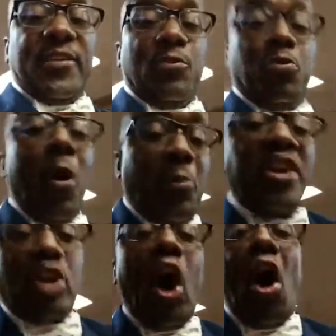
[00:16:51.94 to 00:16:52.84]
what
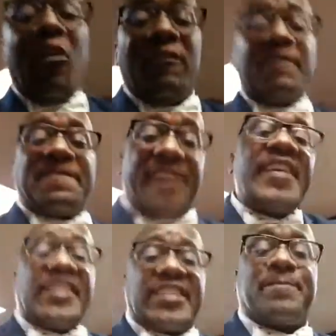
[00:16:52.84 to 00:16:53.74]
we call
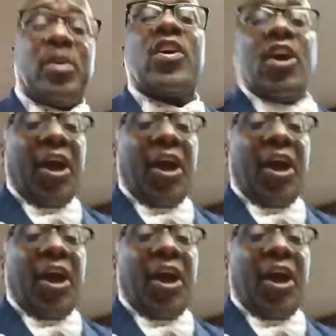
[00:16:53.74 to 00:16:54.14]
Facebook,